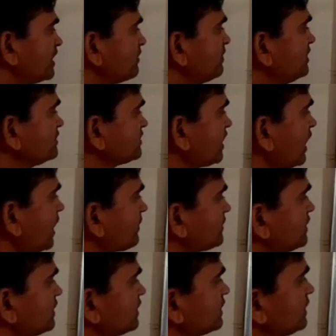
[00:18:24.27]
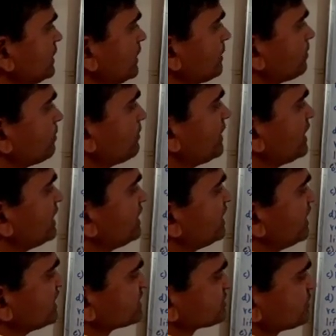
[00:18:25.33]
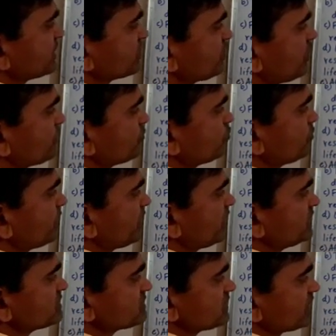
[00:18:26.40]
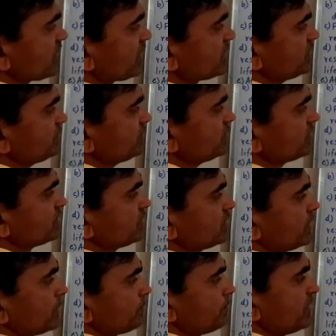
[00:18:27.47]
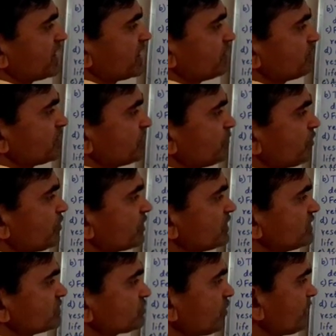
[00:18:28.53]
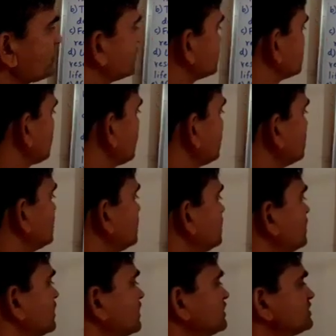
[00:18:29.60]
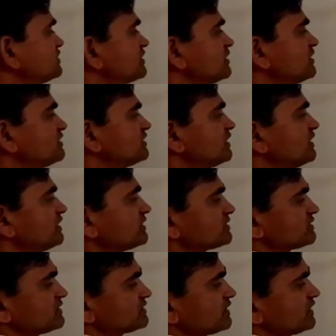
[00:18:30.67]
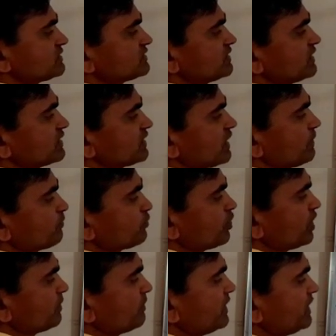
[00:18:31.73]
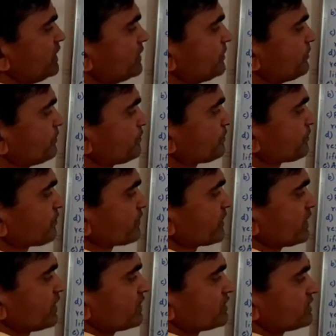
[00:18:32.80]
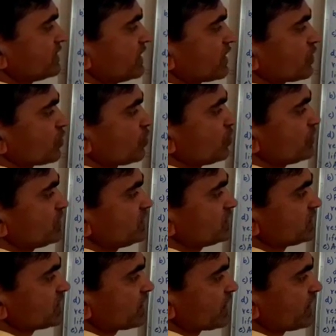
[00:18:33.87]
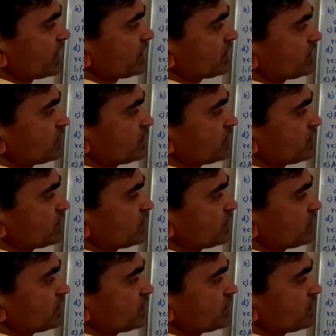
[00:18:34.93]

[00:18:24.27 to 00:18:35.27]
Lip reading: means after, many aspects of women's life became the focus of historical research, such as their employment, their role in the trade